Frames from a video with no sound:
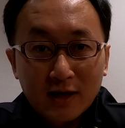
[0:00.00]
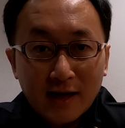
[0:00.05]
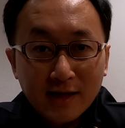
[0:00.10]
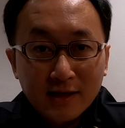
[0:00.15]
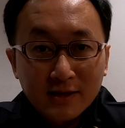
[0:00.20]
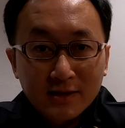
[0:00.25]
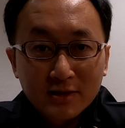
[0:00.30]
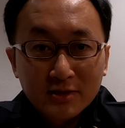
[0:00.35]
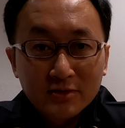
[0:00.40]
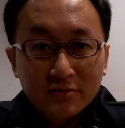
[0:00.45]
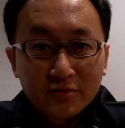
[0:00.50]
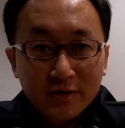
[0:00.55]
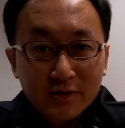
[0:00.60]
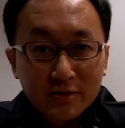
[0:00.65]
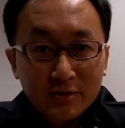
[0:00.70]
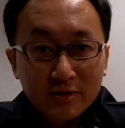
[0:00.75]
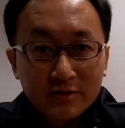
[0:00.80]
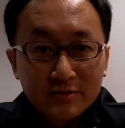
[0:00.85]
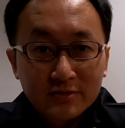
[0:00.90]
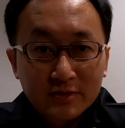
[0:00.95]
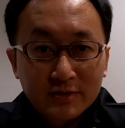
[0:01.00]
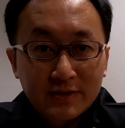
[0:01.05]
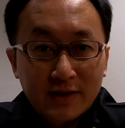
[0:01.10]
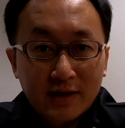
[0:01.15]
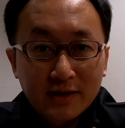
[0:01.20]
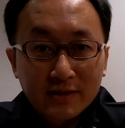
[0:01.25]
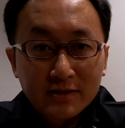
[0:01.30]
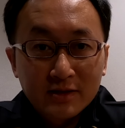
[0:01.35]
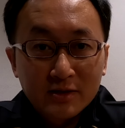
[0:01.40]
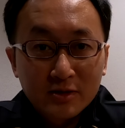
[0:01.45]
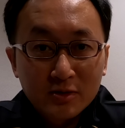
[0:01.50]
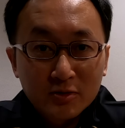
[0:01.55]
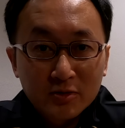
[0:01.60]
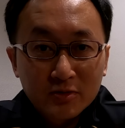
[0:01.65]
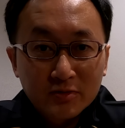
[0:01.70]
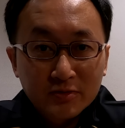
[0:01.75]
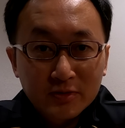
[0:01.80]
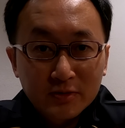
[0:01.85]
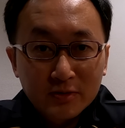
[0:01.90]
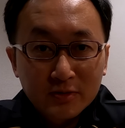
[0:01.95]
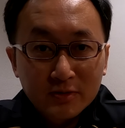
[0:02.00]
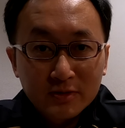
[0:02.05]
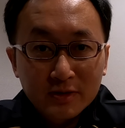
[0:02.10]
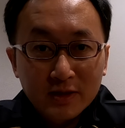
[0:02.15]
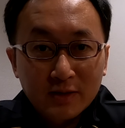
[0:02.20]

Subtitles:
Like this video if you find it useful.